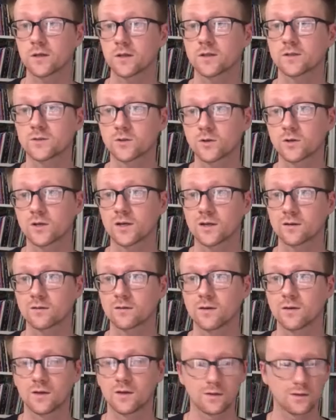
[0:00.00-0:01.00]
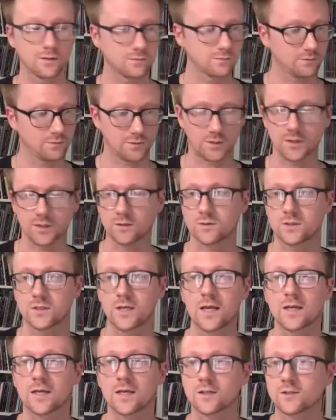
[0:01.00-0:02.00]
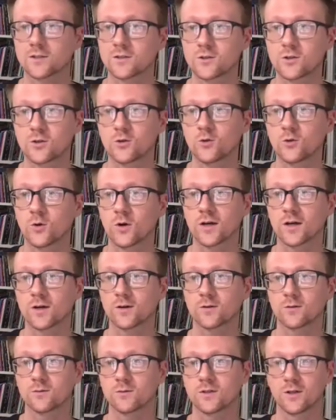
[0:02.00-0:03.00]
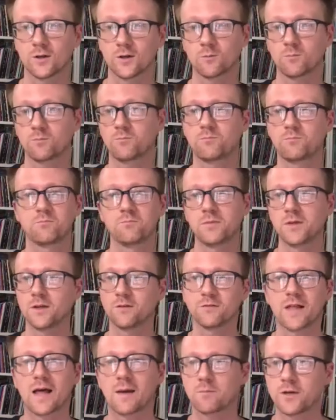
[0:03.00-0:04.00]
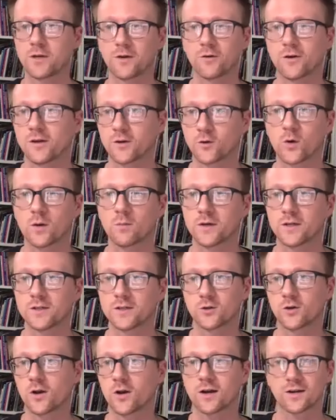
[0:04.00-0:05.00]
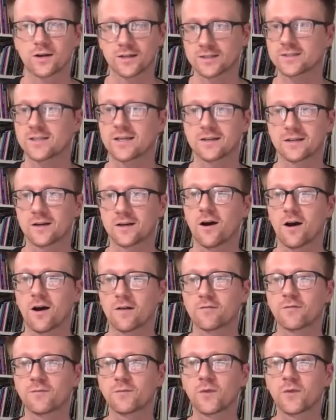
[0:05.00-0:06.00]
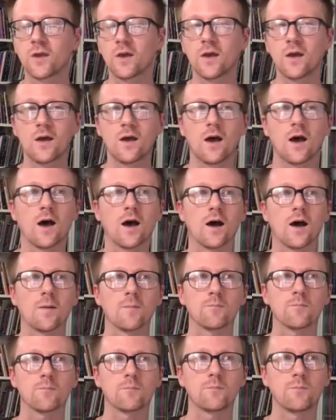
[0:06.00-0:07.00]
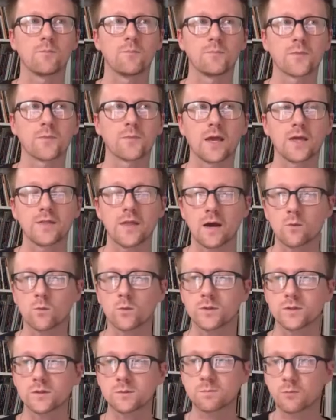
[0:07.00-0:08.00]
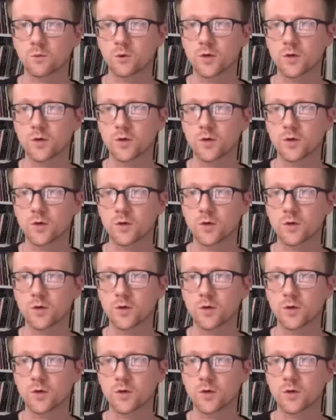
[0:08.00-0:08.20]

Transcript: Unless you're gonna, you know, take it to a, you know, bit of lapidary equipment, you're not gonna sand it off. And that was